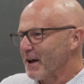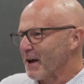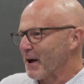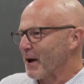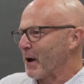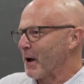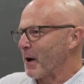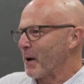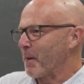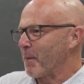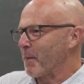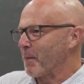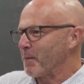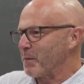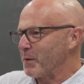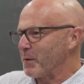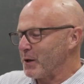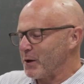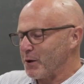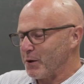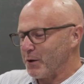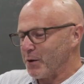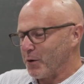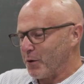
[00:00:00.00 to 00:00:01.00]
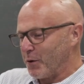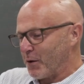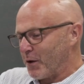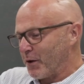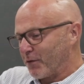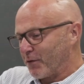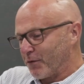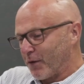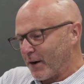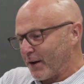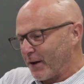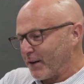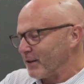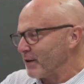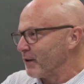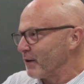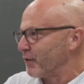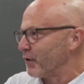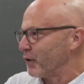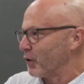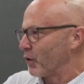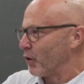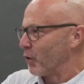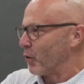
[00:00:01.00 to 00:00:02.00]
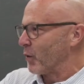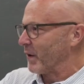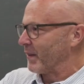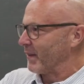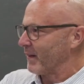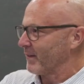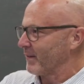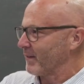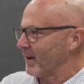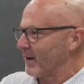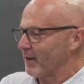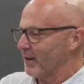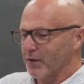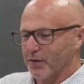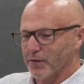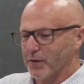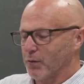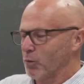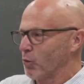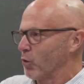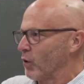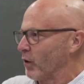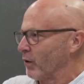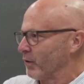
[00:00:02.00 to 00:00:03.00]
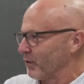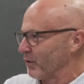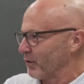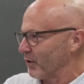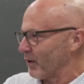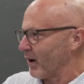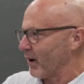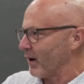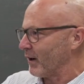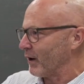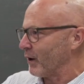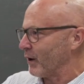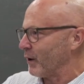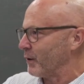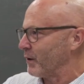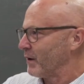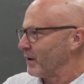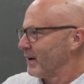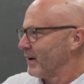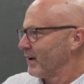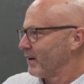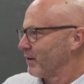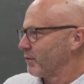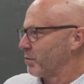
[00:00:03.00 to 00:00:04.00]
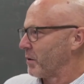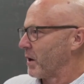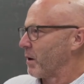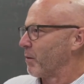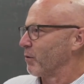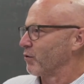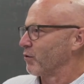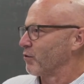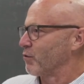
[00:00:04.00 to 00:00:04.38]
it's very difficult when that data is in one silo to be able to